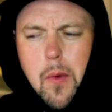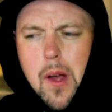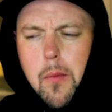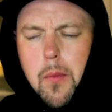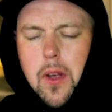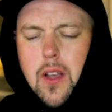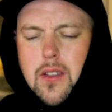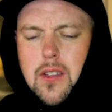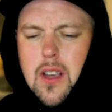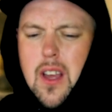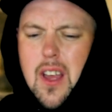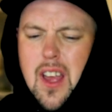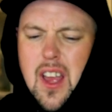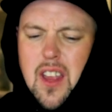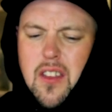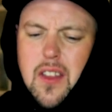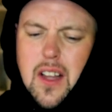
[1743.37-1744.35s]
mine because
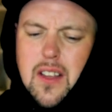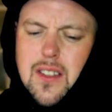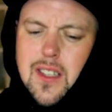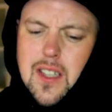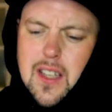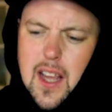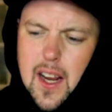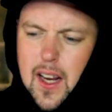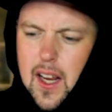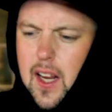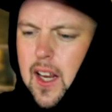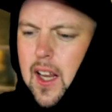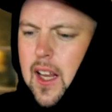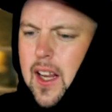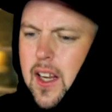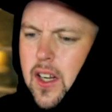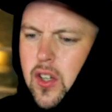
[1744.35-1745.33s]
that's digging
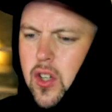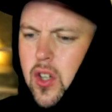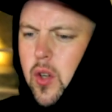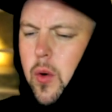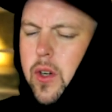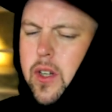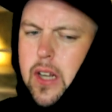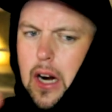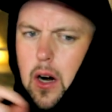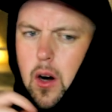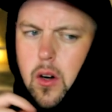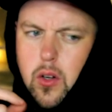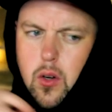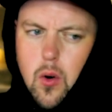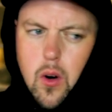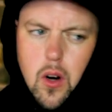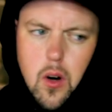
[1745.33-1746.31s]
into a
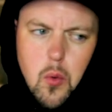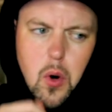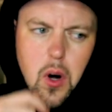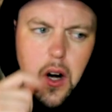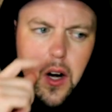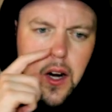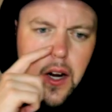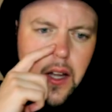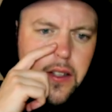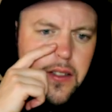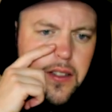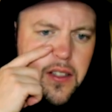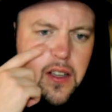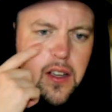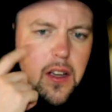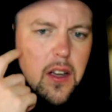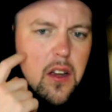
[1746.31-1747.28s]
territory where
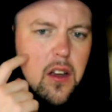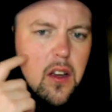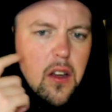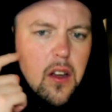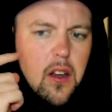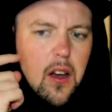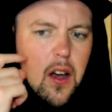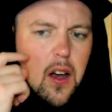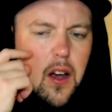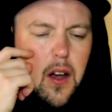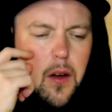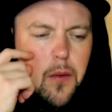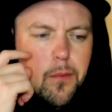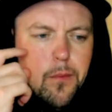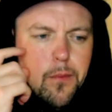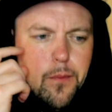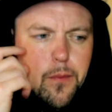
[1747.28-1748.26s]
it's
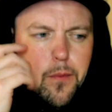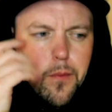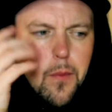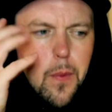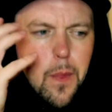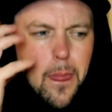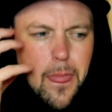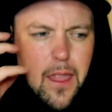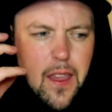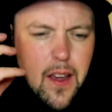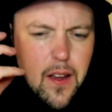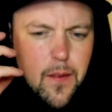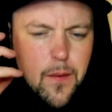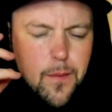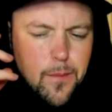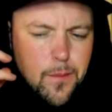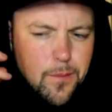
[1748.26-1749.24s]
um,
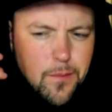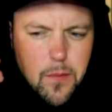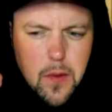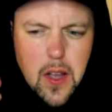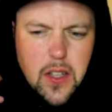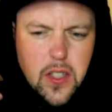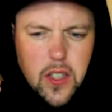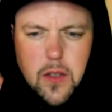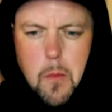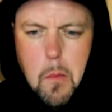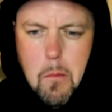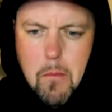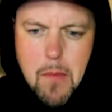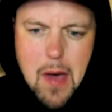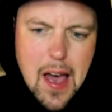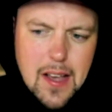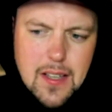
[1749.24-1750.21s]
it's just
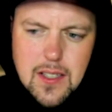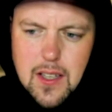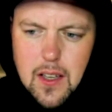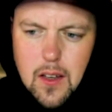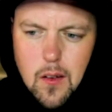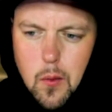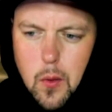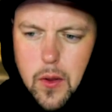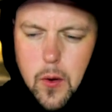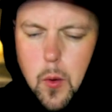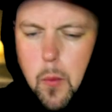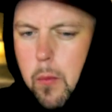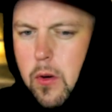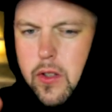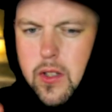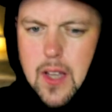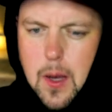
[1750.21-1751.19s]
messing with your
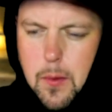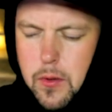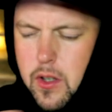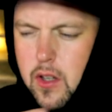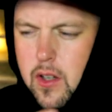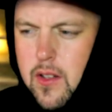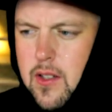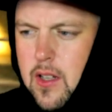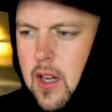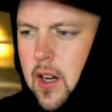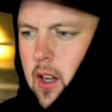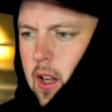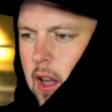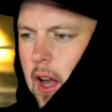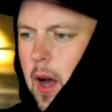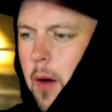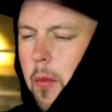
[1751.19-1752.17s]
perception. It's
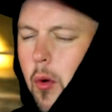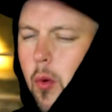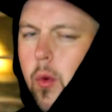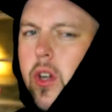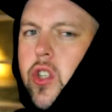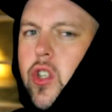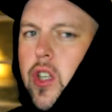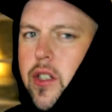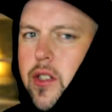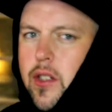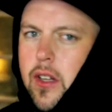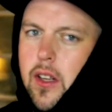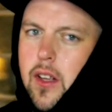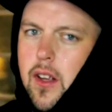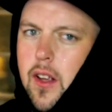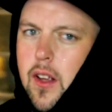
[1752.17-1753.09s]
like, how about we just